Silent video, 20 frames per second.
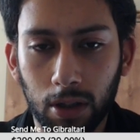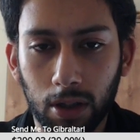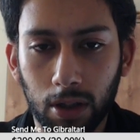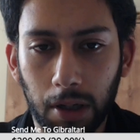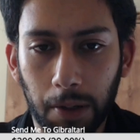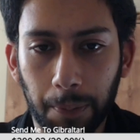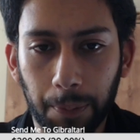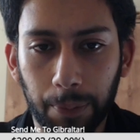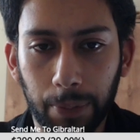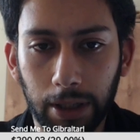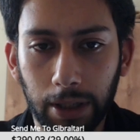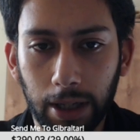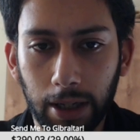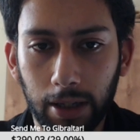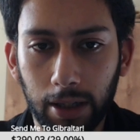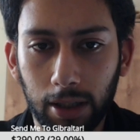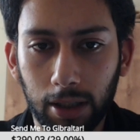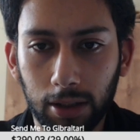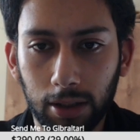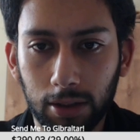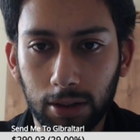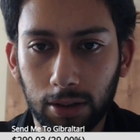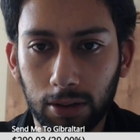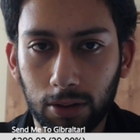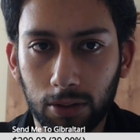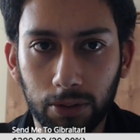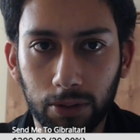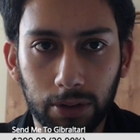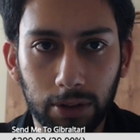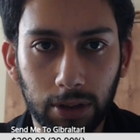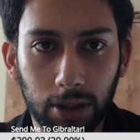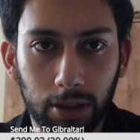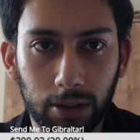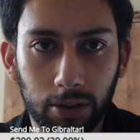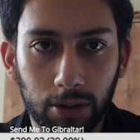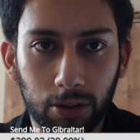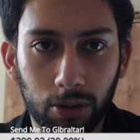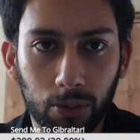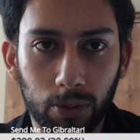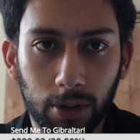I'm planning to start a
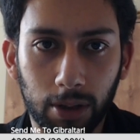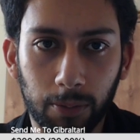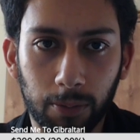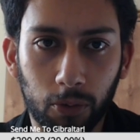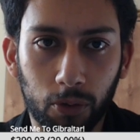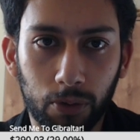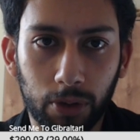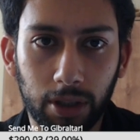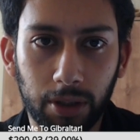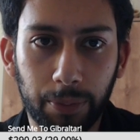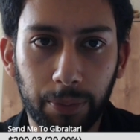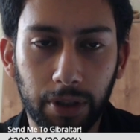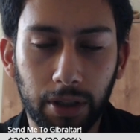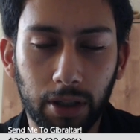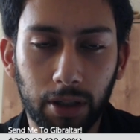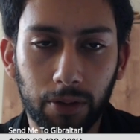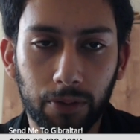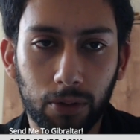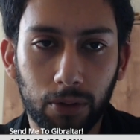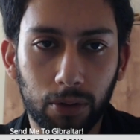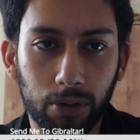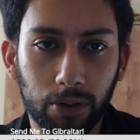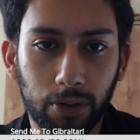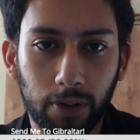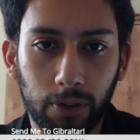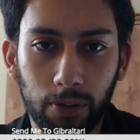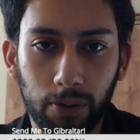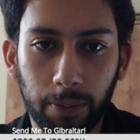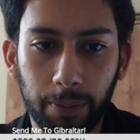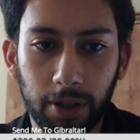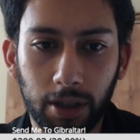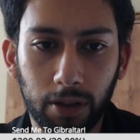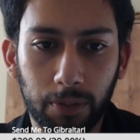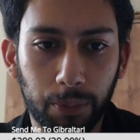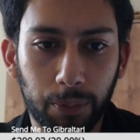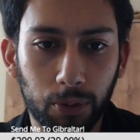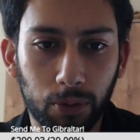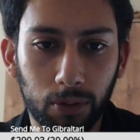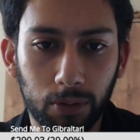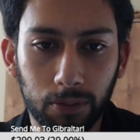new one. I'm already bidding for the three minute
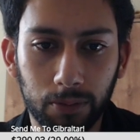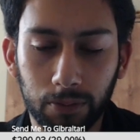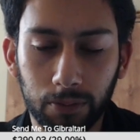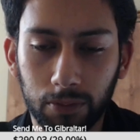pool.